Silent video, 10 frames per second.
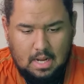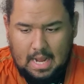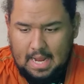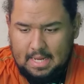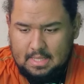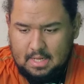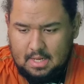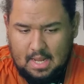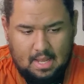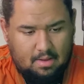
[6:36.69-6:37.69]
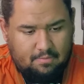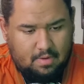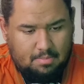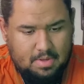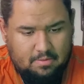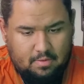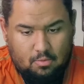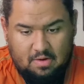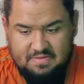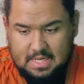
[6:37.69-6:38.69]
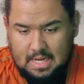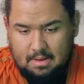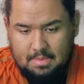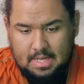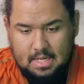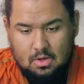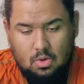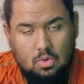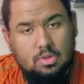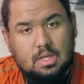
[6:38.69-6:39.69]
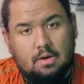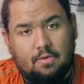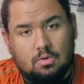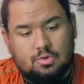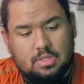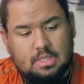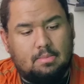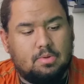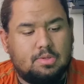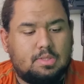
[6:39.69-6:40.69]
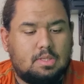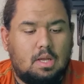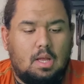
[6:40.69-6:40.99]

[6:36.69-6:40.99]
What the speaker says: I did have a bit of a rough time getting a hold of Ultrasabers.